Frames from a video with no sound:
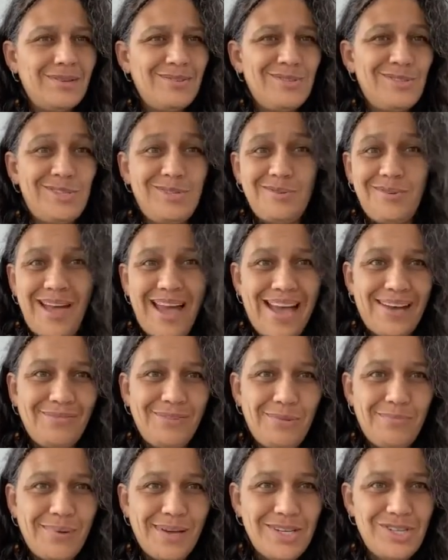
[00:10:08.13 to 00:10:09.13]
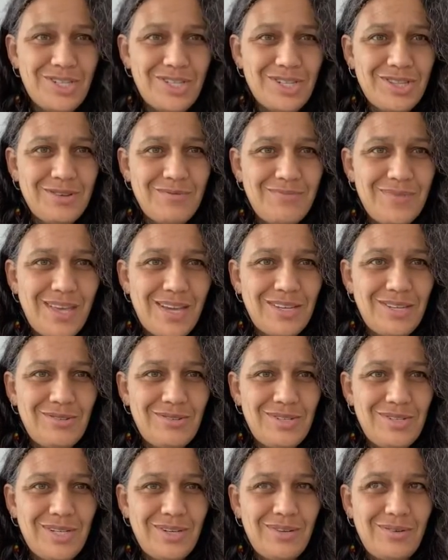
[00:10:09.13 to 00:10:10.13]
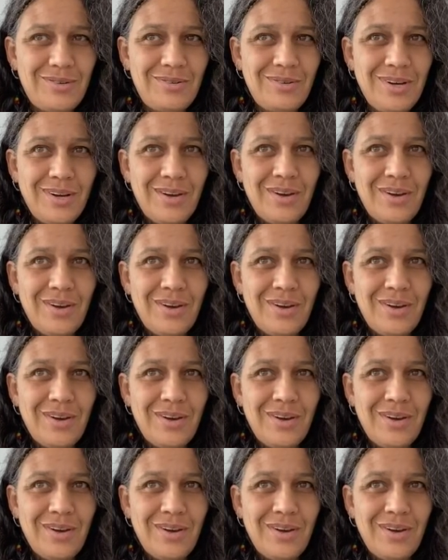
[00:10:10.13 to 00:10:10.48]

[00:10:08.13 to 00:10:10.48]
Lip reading: Do you have a bunch of them that you do?